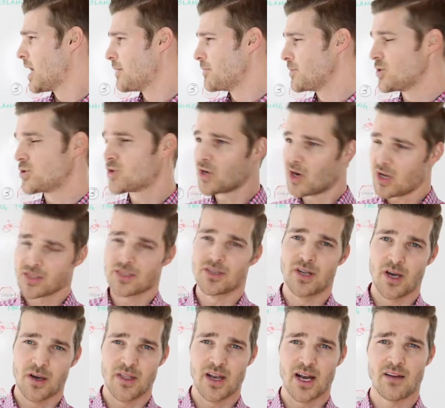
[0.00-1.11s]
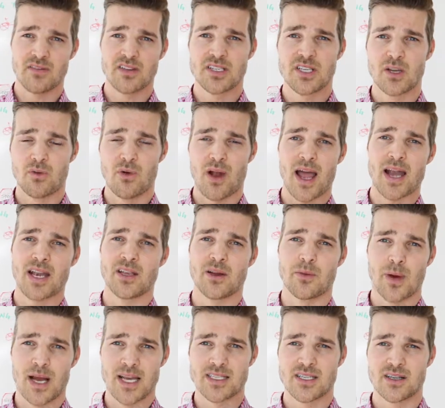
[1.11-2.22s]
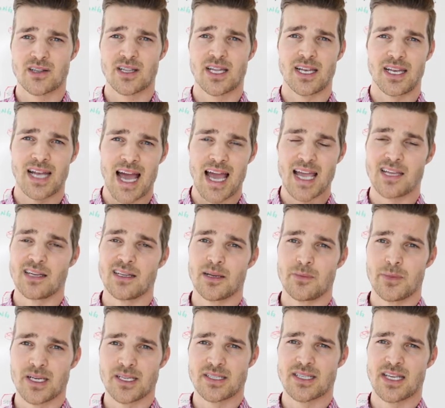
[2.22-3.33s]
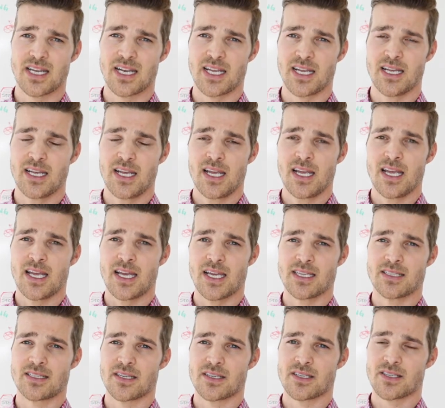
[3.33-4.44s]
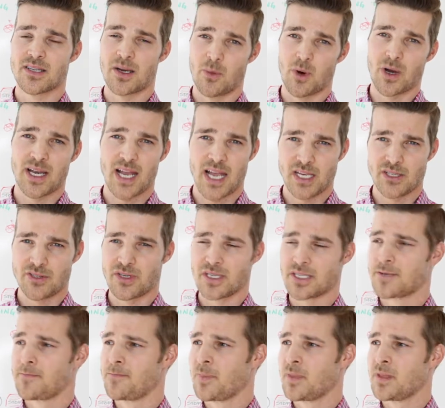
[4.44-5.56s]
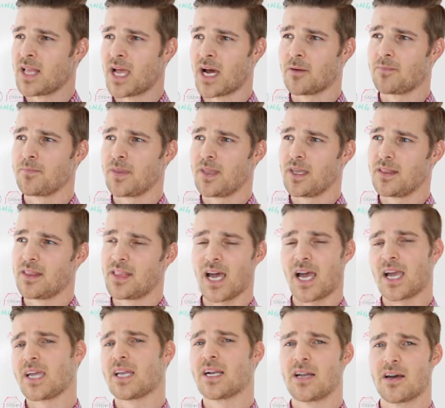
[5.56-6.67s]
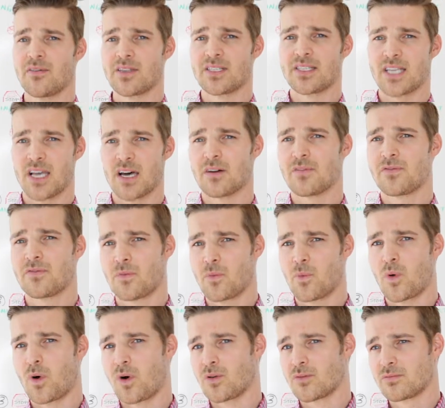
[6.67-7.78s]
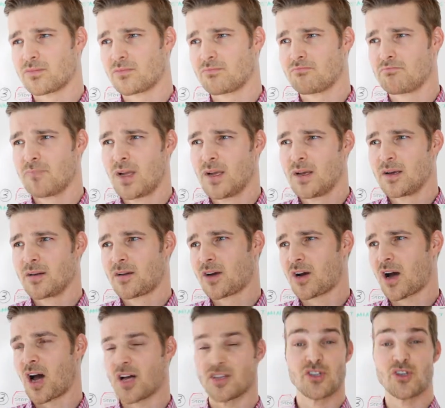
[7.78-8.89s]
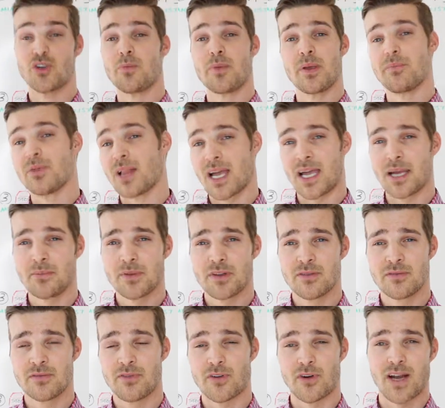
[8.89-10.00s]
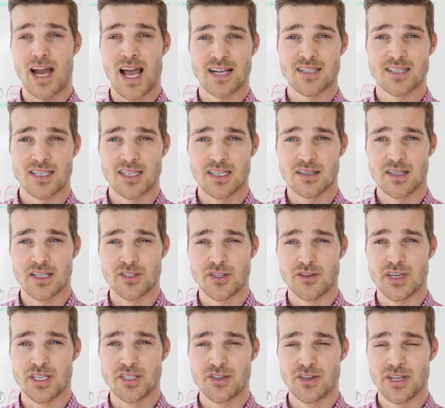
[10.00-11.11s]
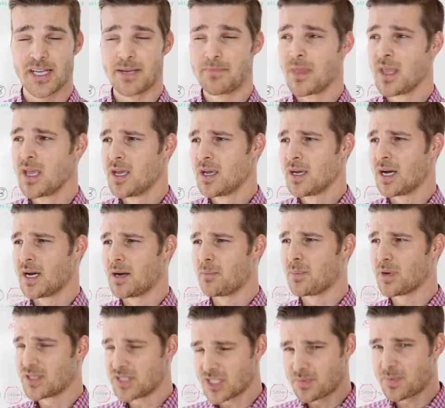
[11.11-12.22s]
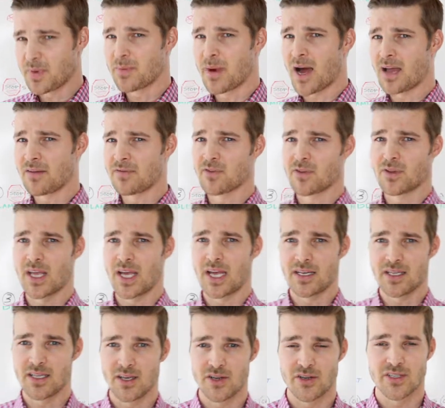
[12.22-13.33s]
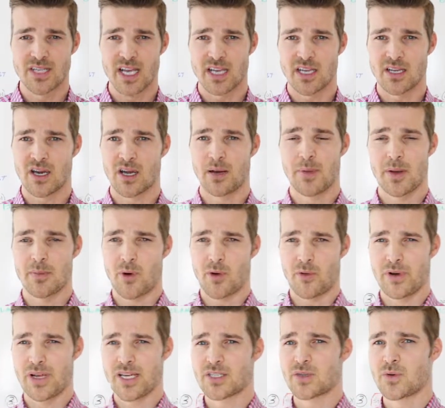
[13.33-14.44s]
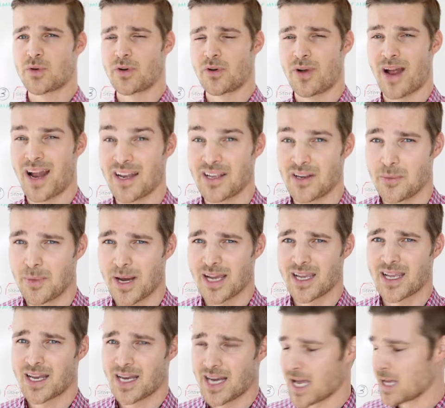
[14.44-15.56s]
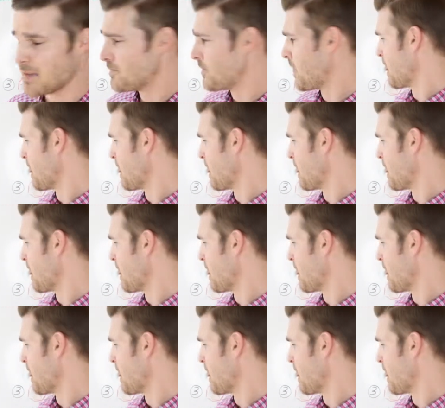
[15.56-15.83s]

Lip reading: You should also know that obviously riding your bicycle at night in a big city is somewhat dangerous. Now, that in and of itself won't cause you to be blamed for an accident that you're injured in, but just be mindful that you're taking on a bit more risk when you're riding your bike at night.